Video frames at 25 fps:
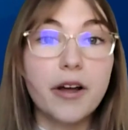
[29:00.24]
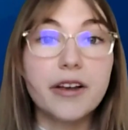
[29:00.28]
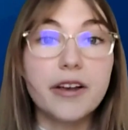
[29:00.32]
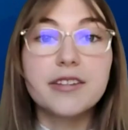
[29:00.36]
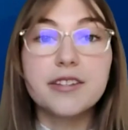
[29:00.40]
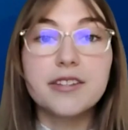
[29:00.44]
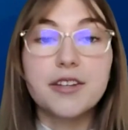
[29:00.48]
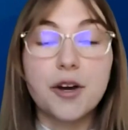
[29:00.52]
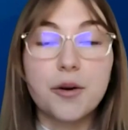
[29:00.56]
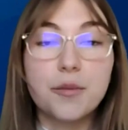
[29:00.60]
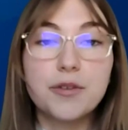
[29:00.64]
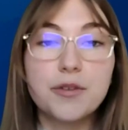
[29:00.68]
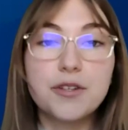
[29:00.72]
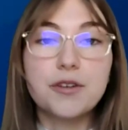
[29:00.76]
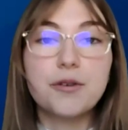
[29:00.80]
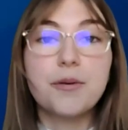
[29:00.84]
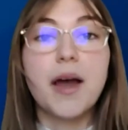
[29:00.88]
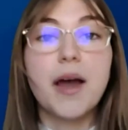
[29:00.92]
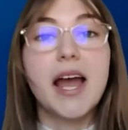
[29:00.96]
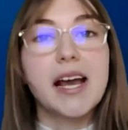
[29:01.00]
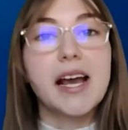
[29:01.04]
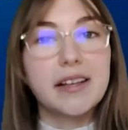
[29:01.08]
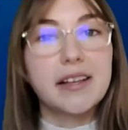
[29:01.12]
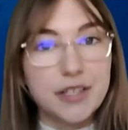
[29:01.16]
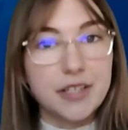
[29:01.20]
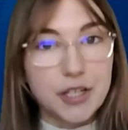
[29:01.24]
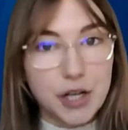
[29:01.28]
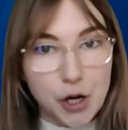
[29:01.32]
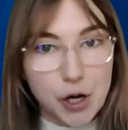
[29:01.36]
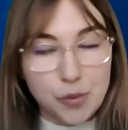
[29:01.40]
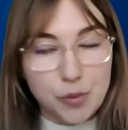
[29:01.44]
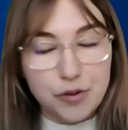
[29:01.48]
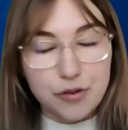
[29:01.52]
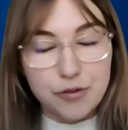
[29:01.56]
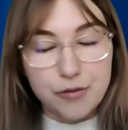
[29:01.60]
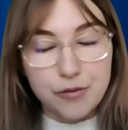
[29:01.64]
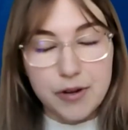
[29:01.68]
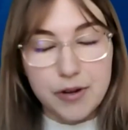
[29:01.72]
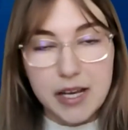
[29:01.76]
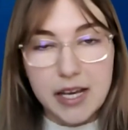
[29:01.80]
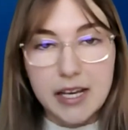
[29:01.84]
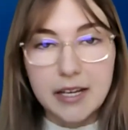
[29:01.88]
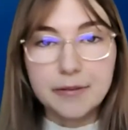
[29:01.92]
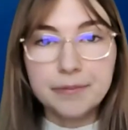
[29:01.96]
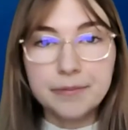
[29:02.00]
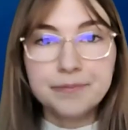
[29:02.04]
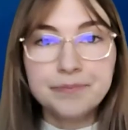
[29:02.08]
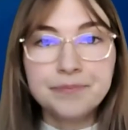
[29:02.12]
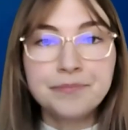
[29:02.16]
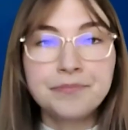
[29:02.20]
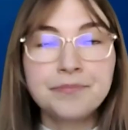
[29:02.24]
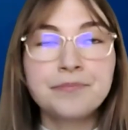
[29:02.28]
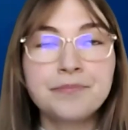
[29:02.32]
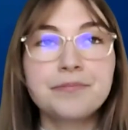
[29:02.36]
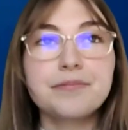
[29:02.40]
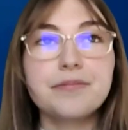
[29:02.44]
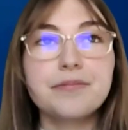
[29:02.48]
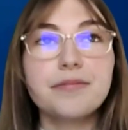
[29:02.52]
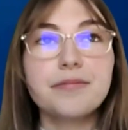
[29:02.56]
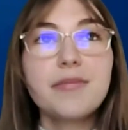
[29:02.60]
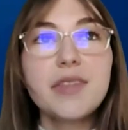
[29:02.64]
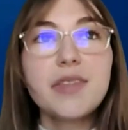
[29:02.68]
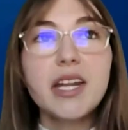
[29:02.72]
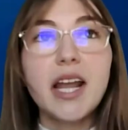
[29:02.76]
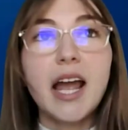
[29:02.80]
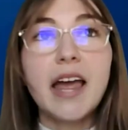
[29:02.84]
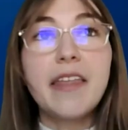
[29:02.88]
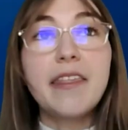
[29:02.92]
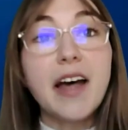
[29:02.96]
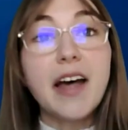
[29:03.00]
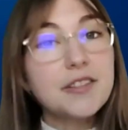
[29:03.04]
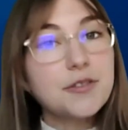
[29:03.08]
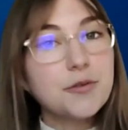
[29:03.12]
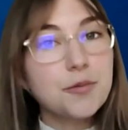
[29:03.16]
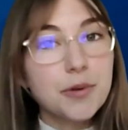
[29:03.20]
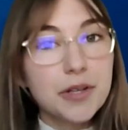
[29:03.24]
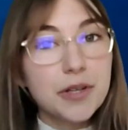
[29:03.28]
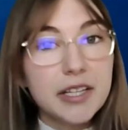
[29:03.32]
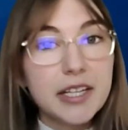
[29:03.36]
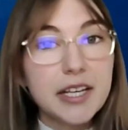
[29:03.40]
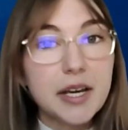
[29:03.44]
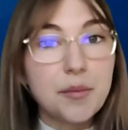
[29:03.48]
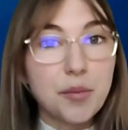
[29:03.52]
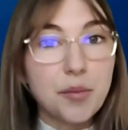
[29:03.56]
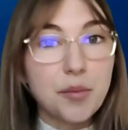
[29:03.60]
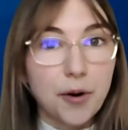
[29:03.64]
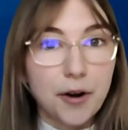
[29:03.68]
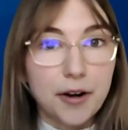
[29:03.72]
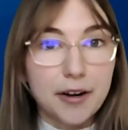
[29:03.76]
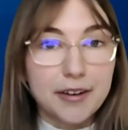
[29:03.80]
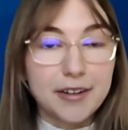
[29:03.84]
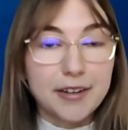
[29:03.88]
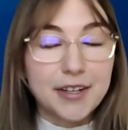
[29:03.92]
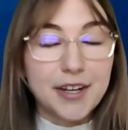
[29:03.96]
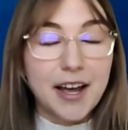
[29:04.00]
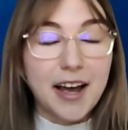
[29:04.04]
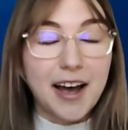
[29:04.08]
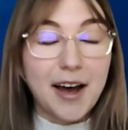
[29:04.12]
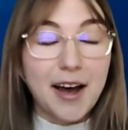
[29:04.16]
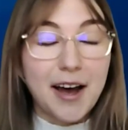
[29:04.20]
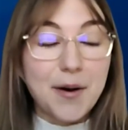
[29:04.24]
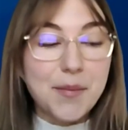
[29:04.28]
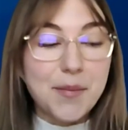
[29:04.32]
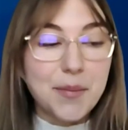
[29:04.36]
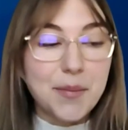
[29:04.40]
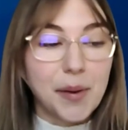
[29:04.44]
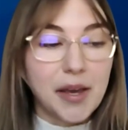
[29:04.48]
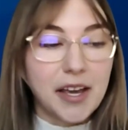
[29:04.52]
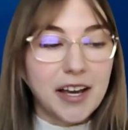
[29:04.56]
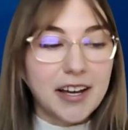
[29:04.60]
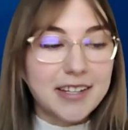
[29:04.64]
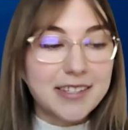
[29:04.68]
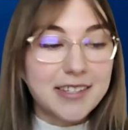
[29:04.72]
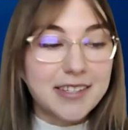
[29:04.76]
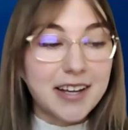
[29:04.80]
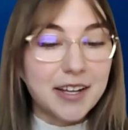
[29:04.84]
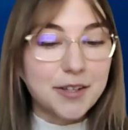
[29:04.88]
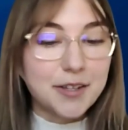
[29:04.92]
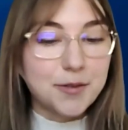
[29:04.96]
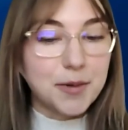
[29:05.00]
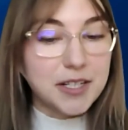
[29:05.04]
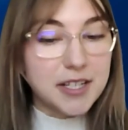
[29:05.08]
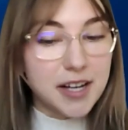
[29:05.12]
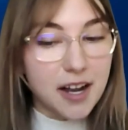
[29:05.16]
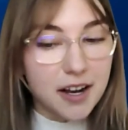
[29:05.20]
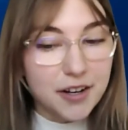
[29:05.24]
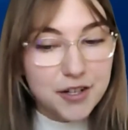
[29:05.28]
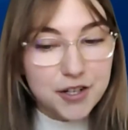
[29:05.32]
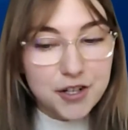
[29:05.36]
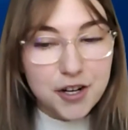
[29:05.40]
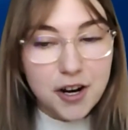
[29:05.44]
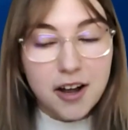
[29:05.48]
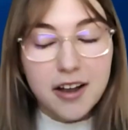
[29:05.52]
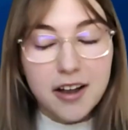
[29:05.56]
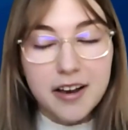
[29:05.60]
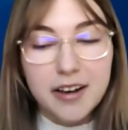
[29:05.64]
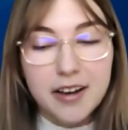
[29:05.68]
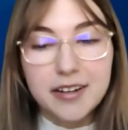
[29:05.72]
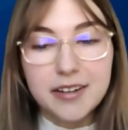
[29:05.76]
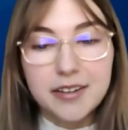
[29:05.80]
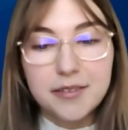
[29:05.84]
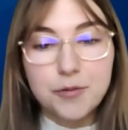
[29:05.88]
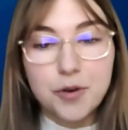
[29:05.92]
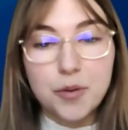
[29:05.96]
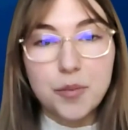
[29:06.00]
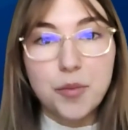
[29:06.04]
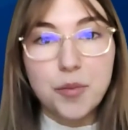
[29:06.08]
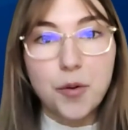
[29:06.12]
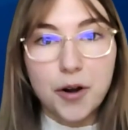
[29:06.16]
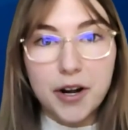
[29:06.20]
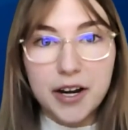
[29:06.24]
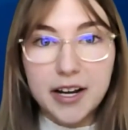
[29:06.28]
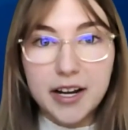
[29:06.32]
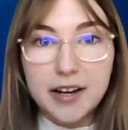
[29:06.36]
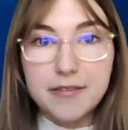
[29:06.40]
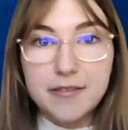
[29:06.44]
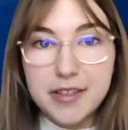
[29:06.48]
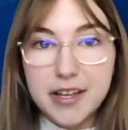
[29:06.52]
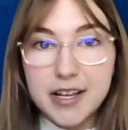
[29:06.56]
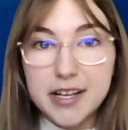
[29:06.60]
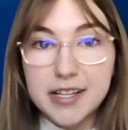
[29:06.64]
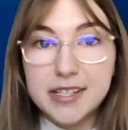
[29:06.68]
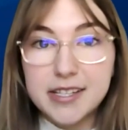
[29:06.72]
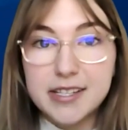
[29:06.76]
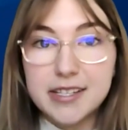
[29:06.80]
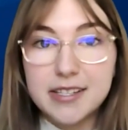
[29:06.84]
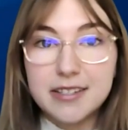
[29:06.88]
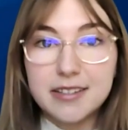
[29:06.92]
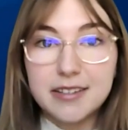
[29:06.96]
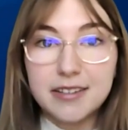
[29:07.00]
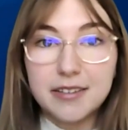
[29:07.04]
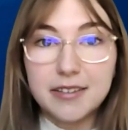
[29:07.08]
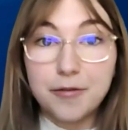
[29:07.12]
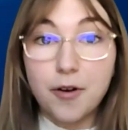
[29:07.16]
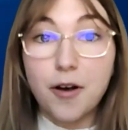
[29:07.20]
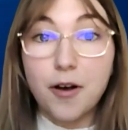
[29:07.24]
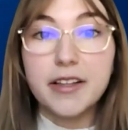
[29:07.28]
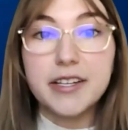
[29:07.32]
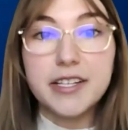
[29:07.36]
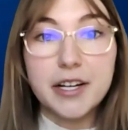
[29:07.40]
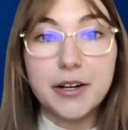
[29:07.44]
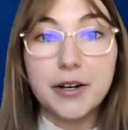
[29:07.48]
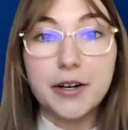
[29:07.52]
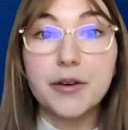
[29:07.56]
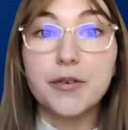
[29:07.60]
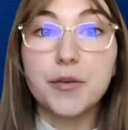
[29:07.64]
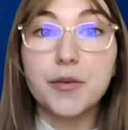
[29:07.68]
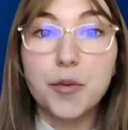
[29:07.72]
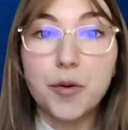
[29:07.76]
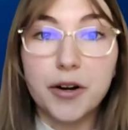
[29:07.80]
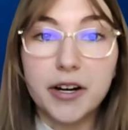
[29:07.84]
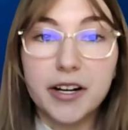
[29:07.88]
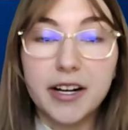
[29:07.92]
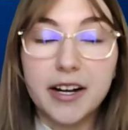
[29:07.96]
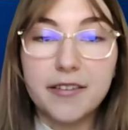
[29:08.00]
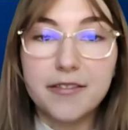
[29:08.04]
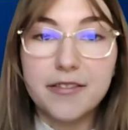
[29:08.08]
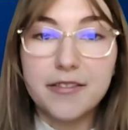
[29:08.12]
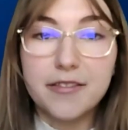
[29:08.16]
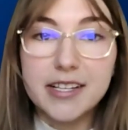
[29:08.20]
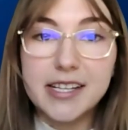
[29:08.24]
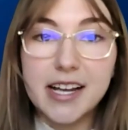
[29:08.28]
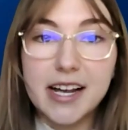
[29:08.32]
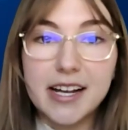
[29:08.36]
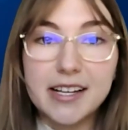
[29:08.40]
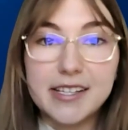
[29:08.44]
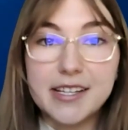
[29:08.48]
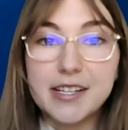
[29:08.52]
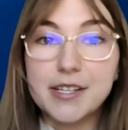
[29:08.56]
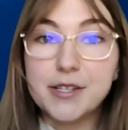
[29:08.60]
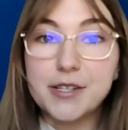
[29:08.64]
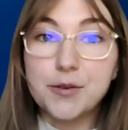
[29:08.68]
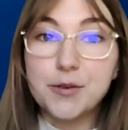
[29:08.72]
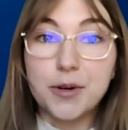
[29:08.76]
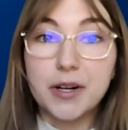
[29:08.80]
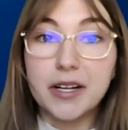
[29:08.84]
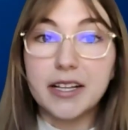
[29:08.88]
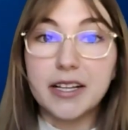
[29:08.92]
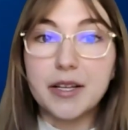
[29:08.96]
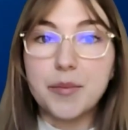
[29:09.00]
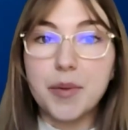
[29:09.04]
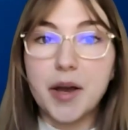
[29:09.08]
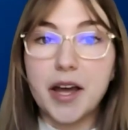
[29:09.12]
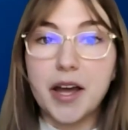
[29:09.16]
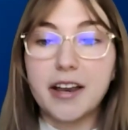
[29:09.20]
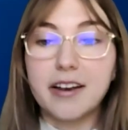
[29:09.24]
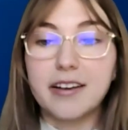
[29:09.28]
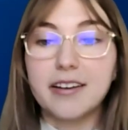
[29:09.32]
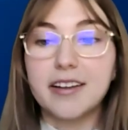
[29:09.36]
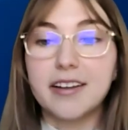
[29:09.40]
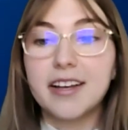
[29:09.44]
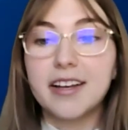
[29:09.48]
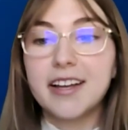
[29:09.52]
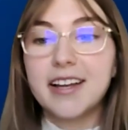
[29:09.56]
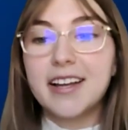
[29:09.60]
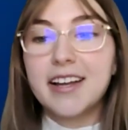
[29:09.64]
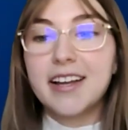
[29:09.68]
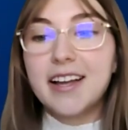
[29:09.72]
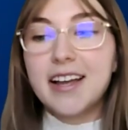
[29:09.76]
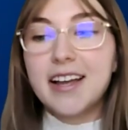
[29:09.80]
1, scope 2, and scope 3. And that's really important because, as we touched on, voluntary reporting of this has historically been